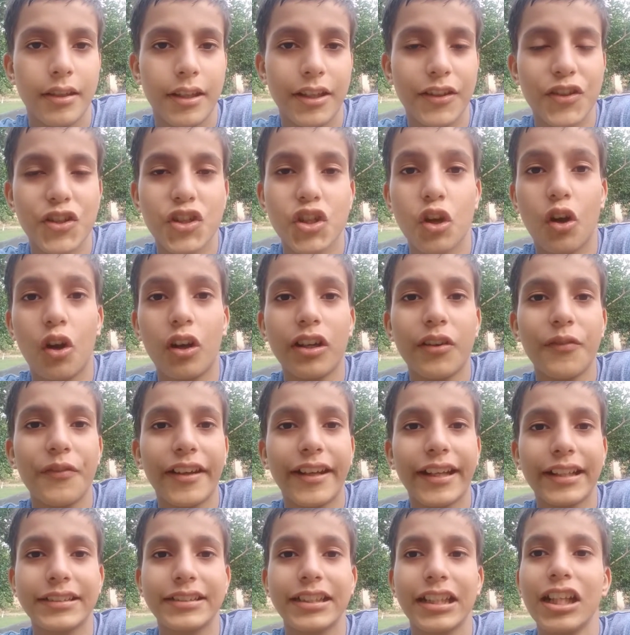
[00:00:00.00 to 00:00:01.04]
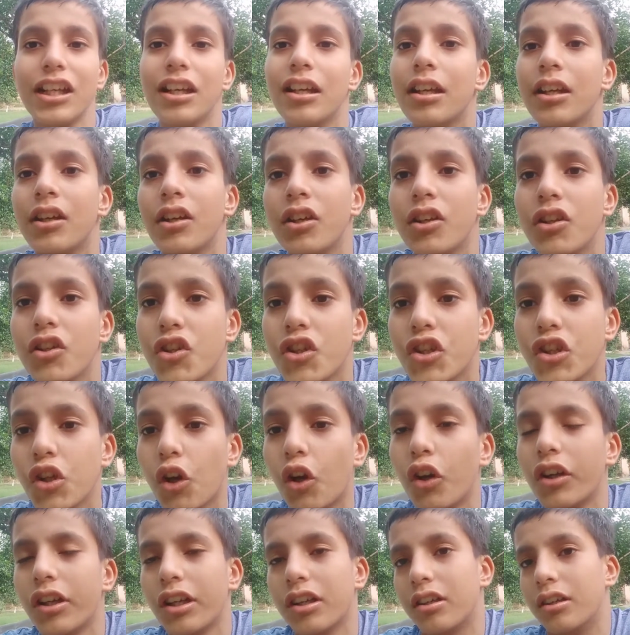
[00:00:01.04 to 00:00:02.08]
In short, we can say
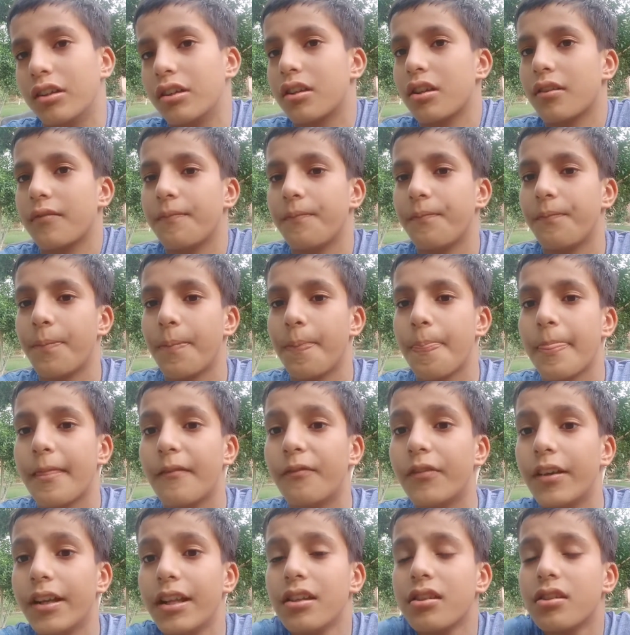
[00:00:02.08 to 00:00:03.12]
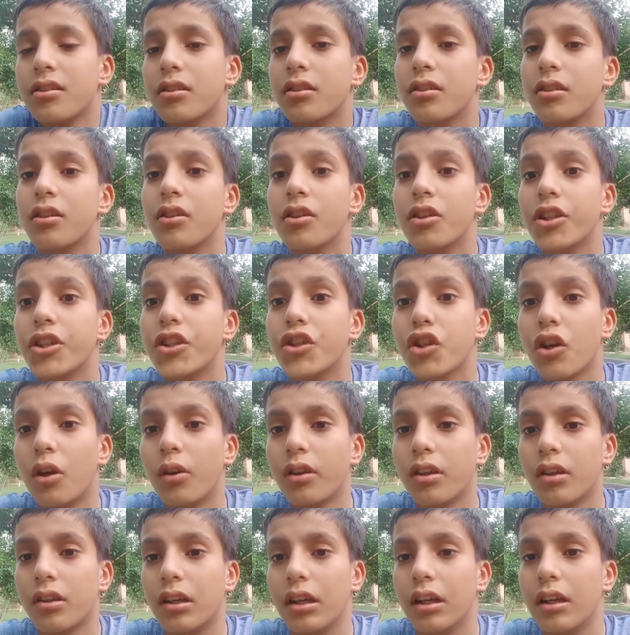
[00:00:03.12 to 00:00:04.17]
shortcut. What is
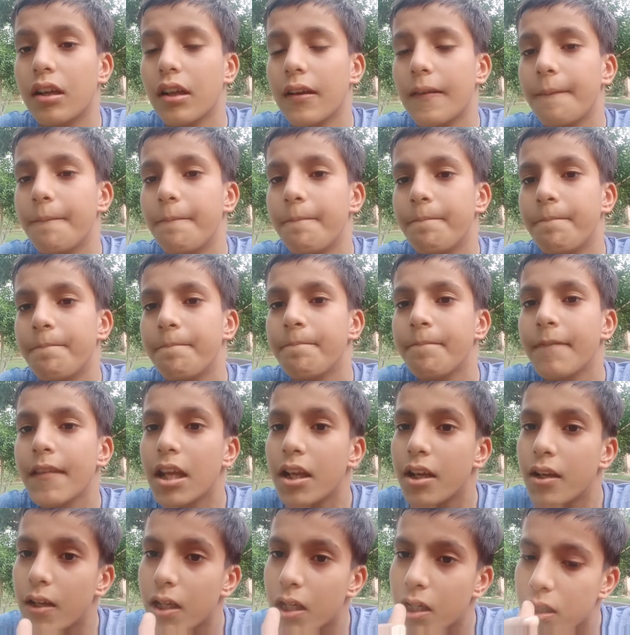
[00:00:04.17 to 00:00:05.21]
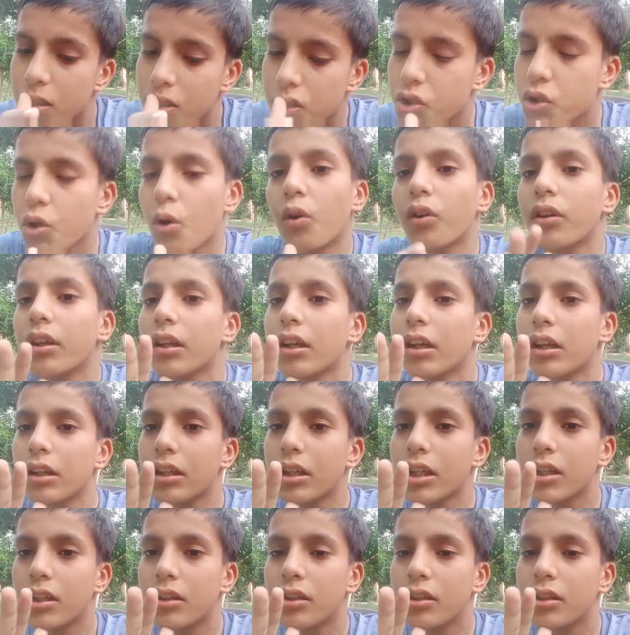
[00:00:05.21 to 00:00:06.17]
shortcut? Shortcut.